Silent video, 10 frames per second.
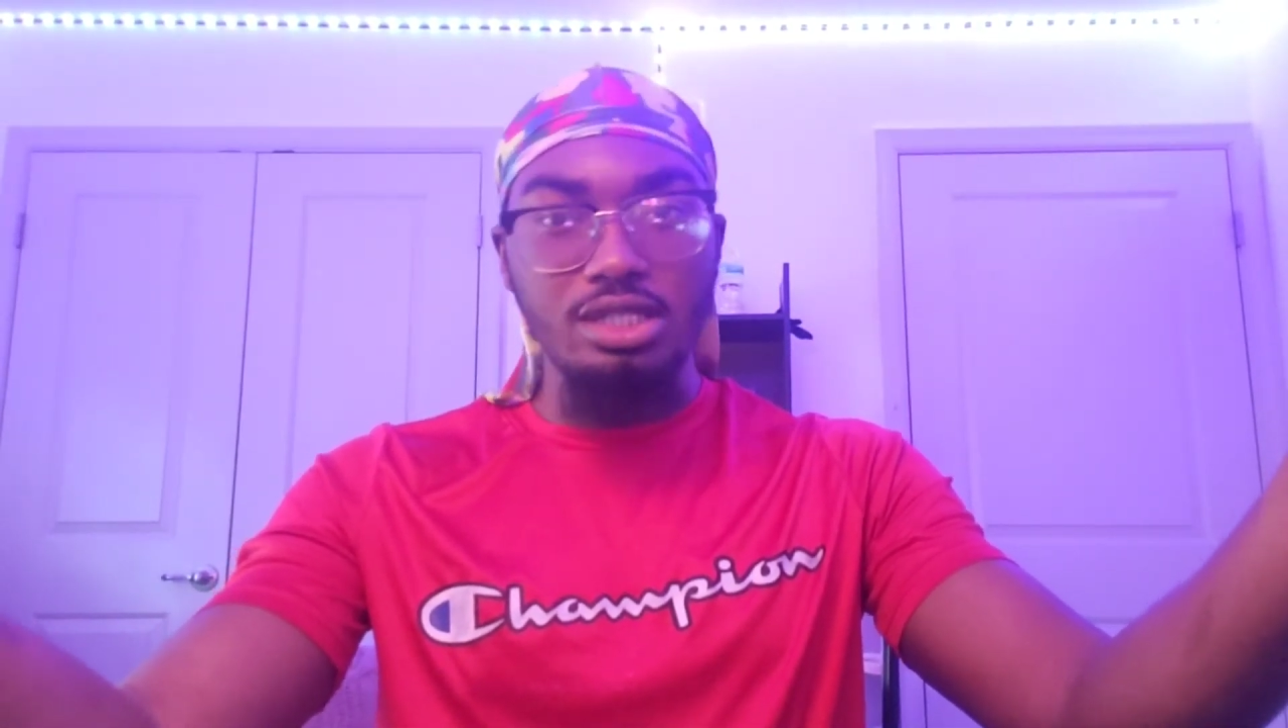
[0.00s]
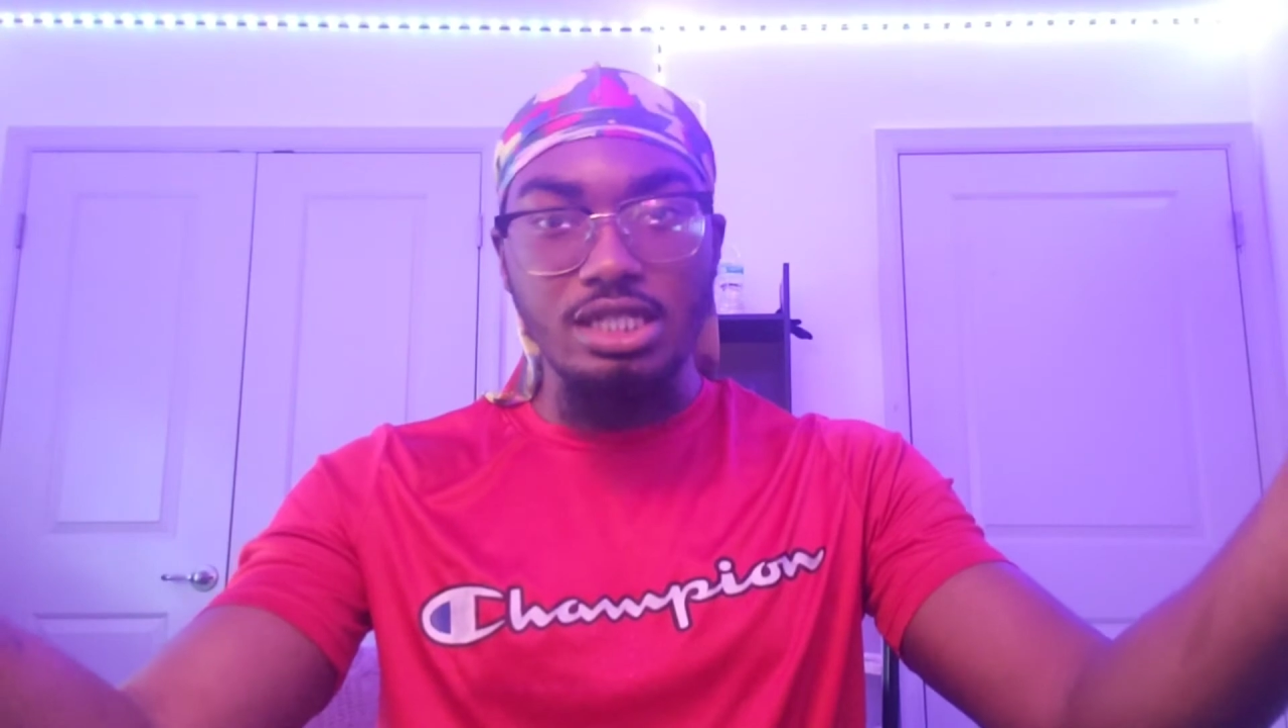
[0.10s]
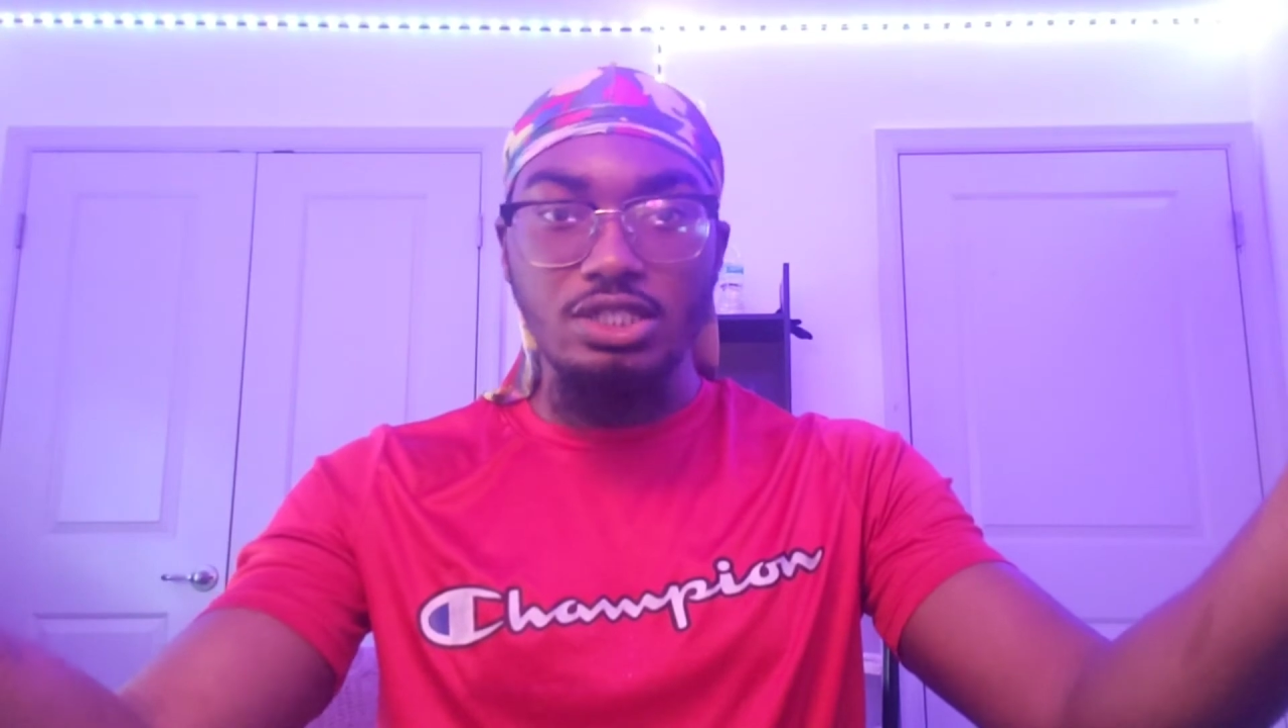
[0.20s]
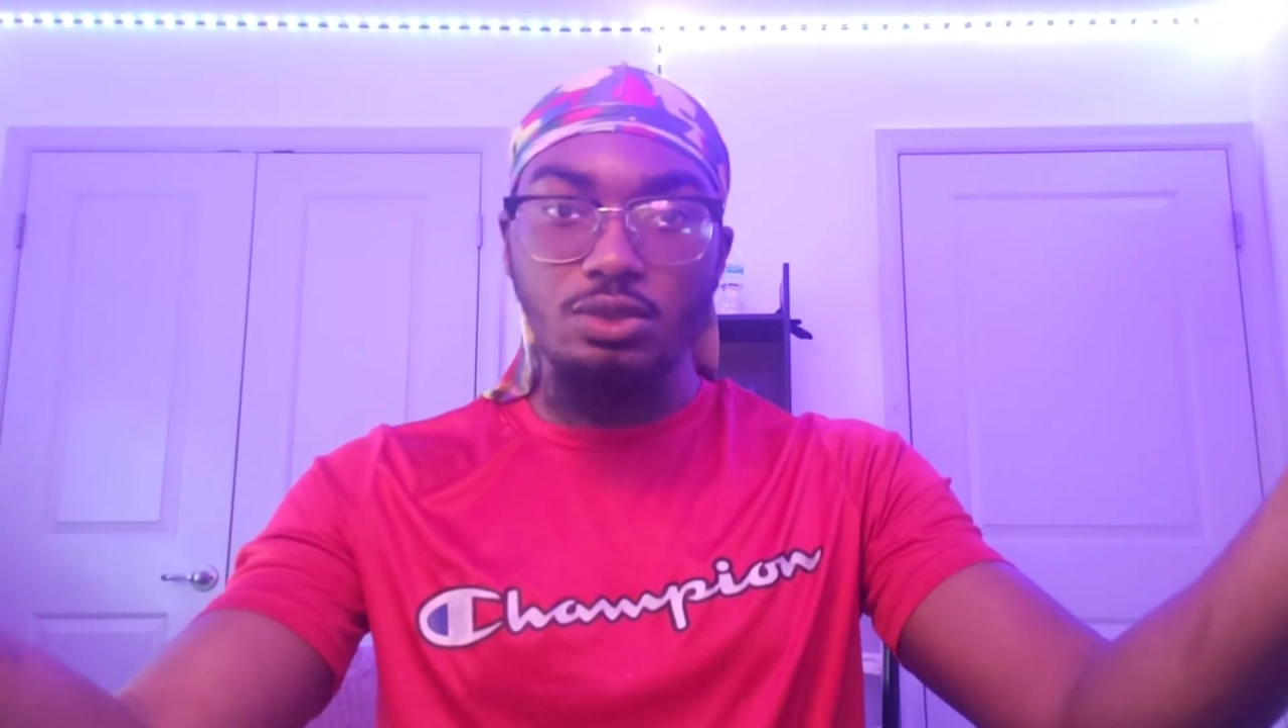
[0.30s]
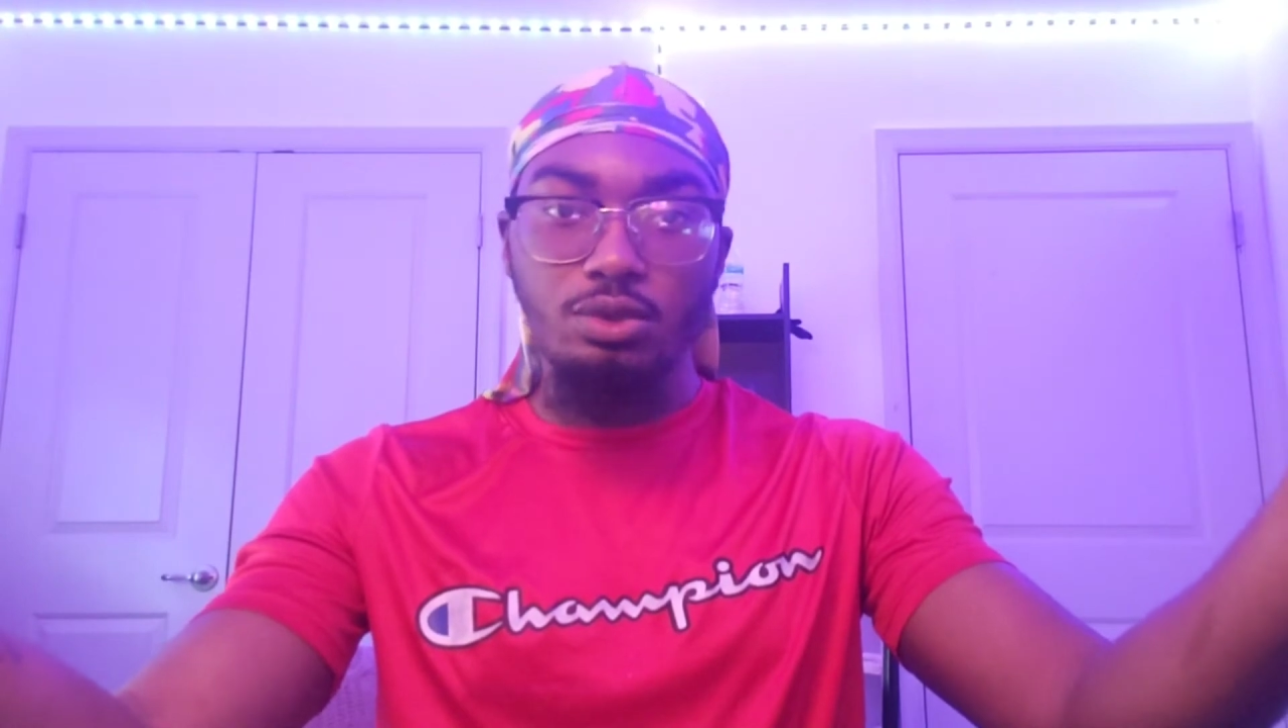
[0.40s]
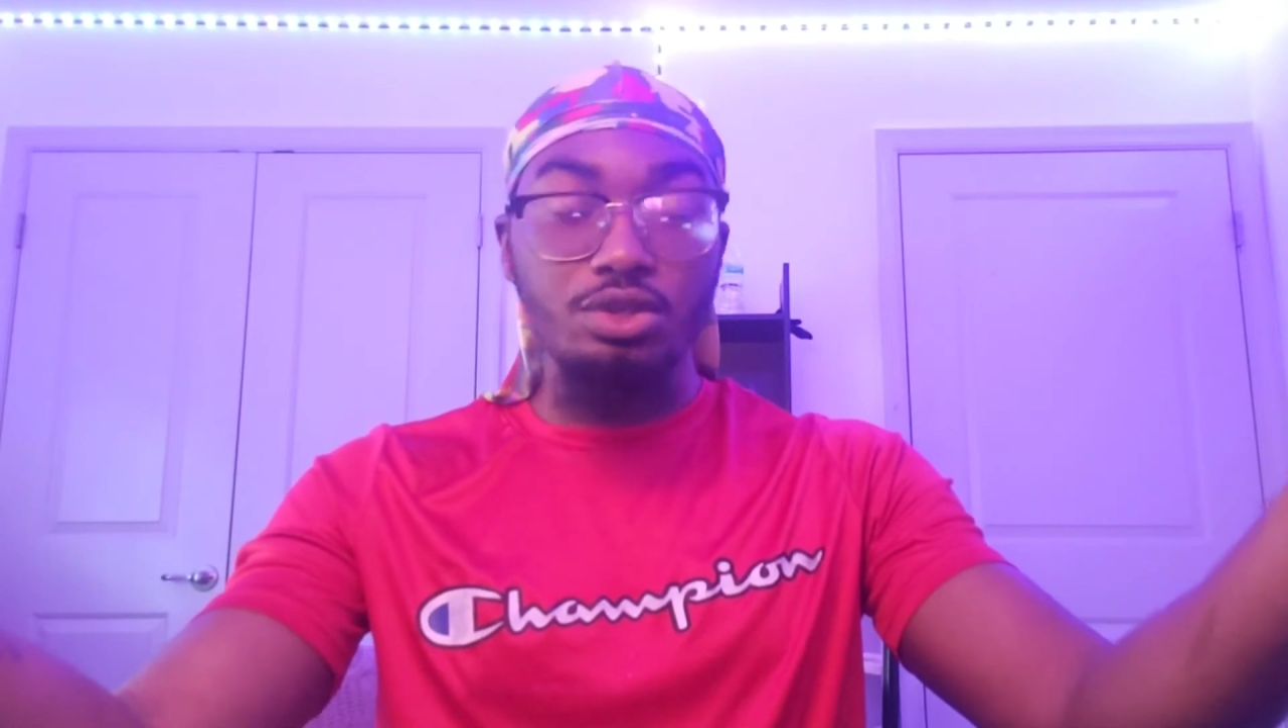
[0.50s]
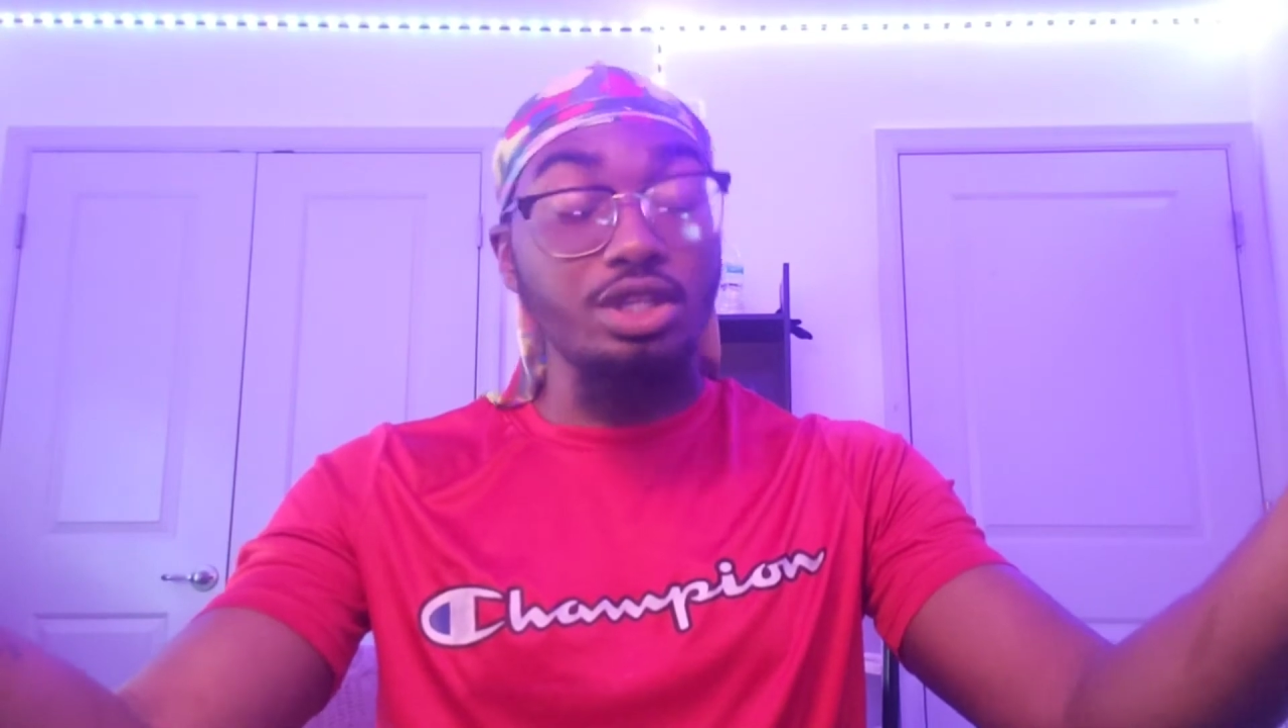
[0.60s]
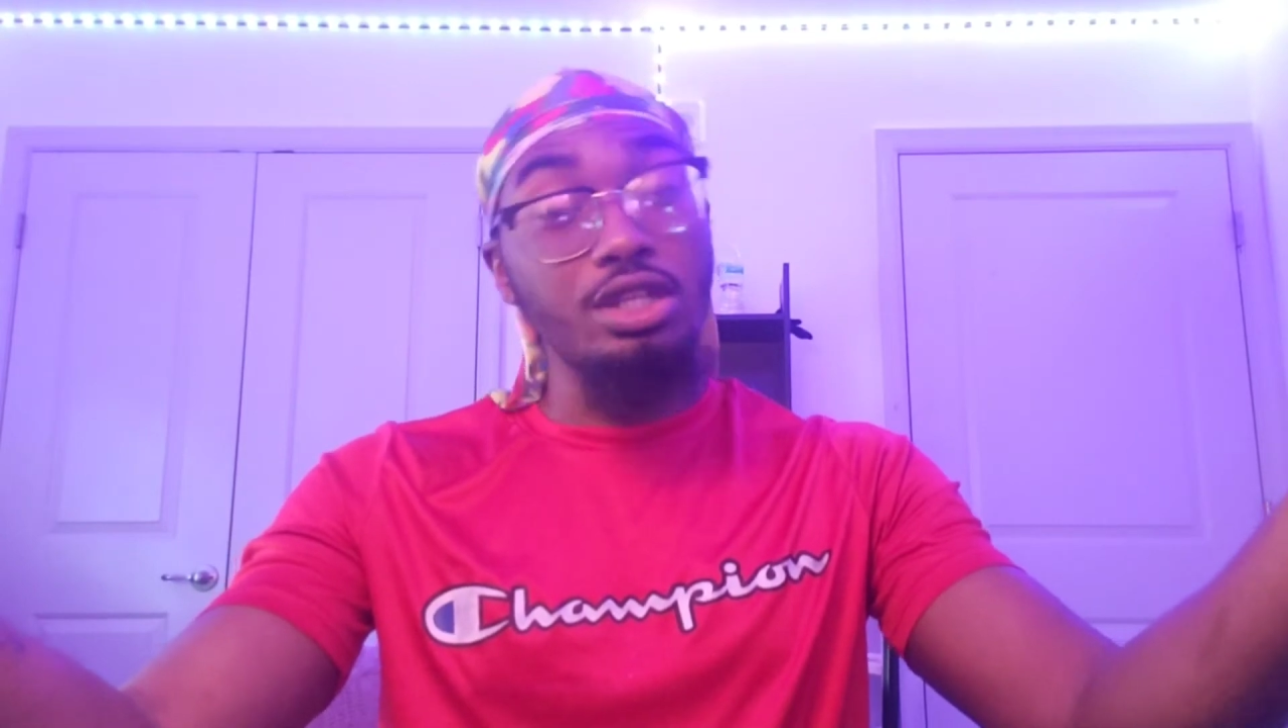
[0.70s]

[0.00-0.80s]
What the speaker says: the Discord.